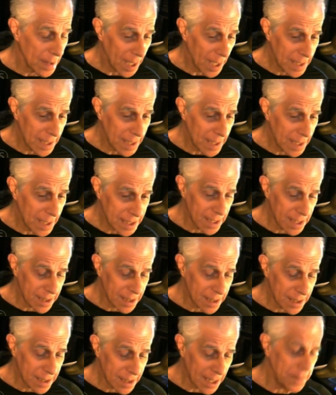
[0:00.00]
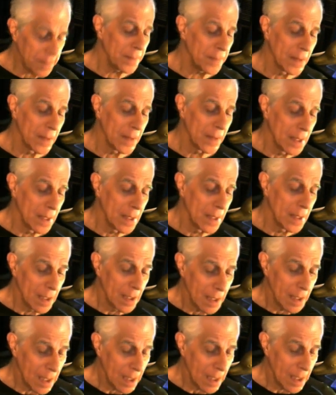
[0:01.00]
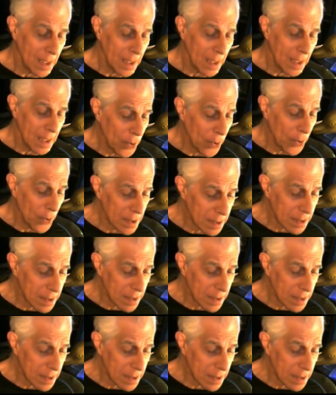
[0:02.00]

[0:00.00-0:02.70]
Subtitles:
I sent them important